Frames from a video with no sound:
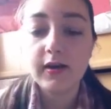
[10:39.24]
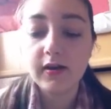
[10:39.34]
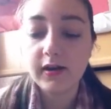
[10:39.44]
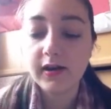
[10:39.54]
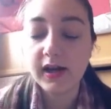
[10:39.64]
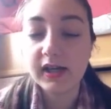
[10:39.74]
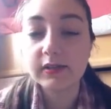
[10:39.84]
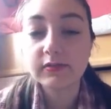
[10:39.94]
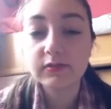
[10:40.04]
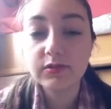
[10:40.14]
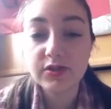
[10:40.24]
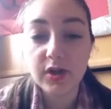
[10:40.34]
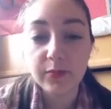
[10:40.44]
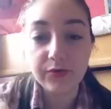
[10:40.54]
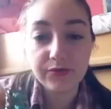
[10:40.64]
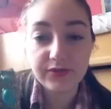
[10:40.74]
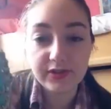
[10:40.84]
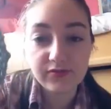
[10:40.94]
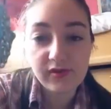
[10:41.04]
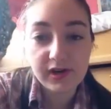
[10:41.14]
I also bought
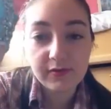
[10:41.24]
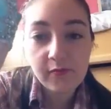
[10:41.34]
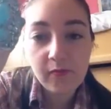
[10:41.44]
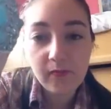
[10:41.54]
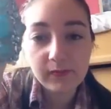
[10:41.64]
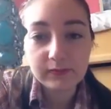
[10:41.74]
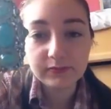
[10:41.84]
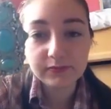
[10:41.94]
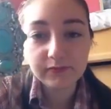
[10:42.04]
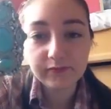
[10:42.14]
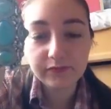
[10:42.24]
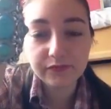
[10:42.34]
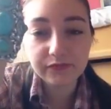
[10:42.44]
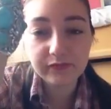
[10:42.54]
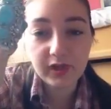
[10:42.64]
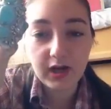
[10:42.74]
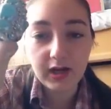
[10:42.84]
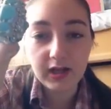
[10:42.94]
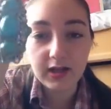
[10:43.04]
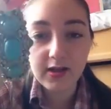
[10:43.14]
this ring.
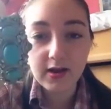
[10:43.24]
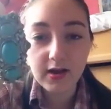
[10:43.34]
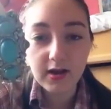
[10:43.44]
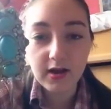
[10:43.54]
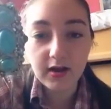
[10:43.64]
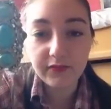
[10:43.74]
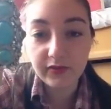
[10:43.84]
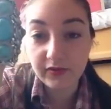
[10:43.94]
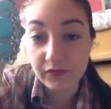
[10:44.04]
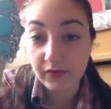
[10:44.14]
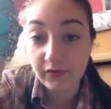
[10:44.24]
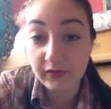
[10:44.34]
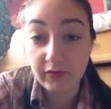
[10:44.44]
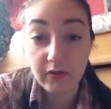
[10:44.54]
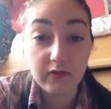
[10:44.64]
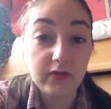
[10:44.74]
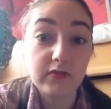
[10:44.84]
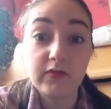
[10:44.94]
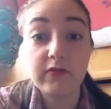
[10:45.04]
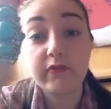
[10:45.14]
I love, love, love, love, love, love, love,
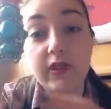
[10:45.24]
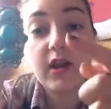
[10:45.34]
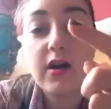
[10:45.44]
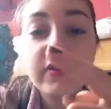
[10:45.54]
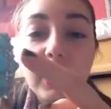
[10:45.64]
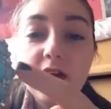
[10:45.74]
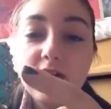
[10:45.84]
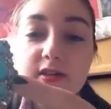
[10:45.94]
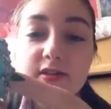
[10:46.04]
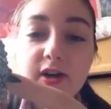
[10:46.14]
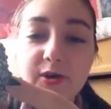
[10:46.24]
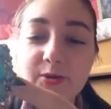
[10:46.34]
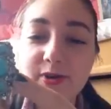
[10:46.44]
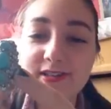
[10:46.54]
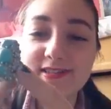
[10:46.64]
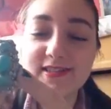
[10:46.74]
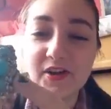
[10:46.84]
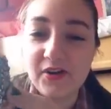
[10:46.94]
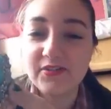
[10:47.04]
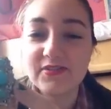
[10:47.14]
love, love turquoise
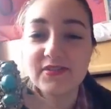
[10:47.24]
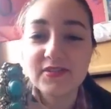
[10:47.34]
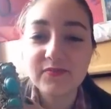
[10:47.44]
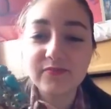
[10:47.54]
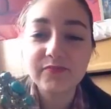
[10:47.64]
stones.